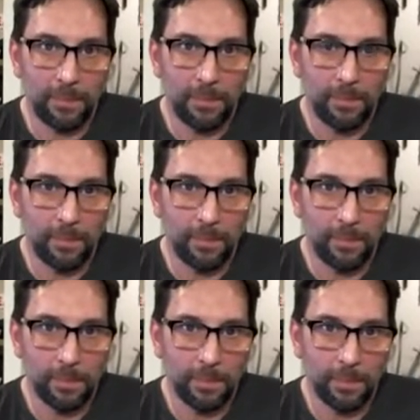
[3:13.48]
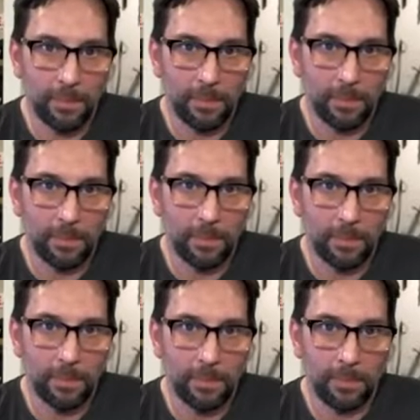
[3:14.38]

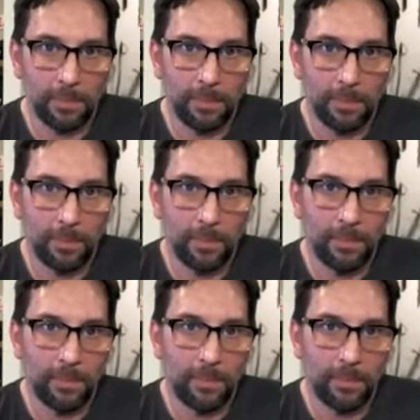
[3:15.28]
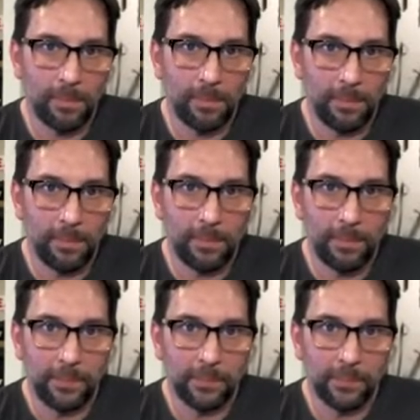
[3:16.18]

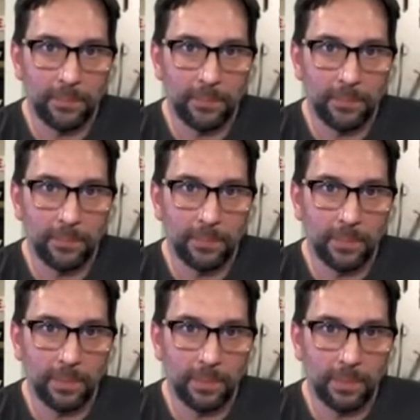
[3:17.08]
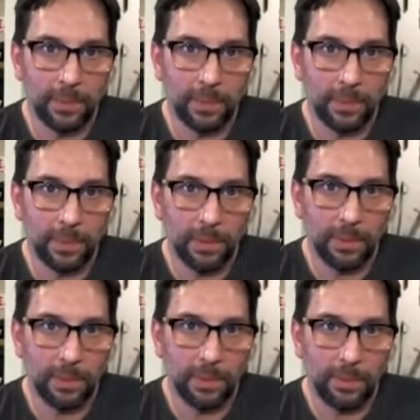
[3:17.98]

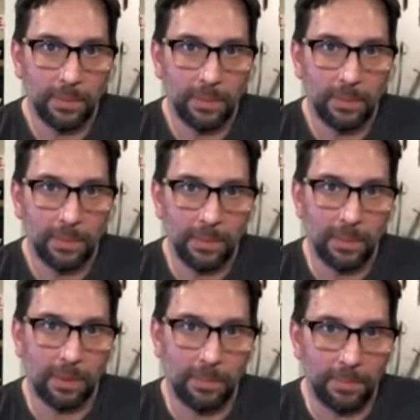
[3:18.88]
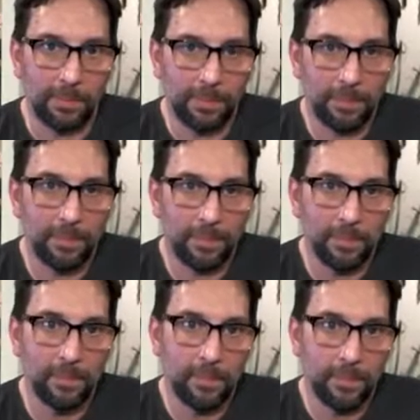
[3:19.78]

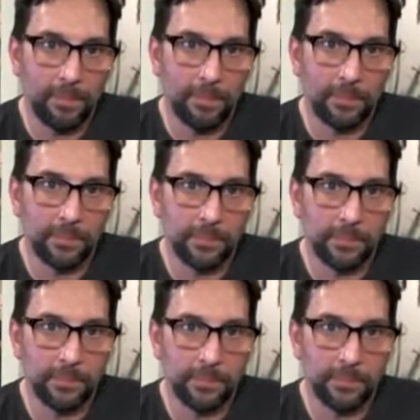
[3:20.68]
[no speech]